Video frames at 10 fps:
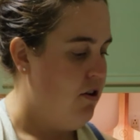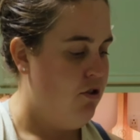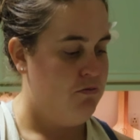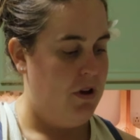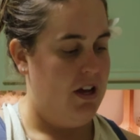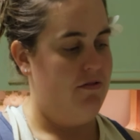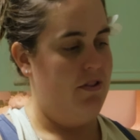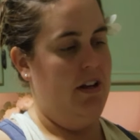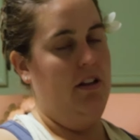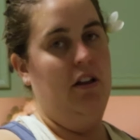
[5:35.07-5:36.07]
homemade
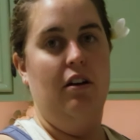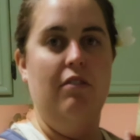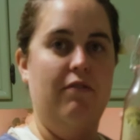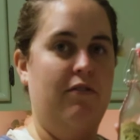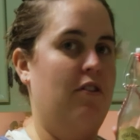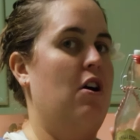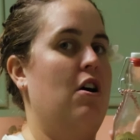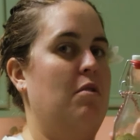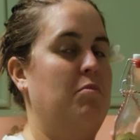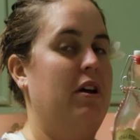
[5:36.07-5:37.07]
vanilla
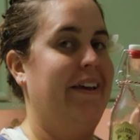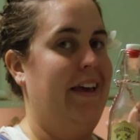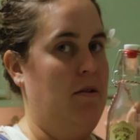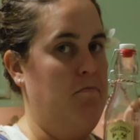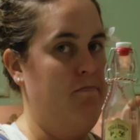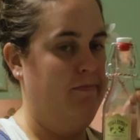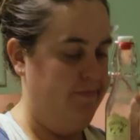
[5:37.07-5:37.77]
from Kim.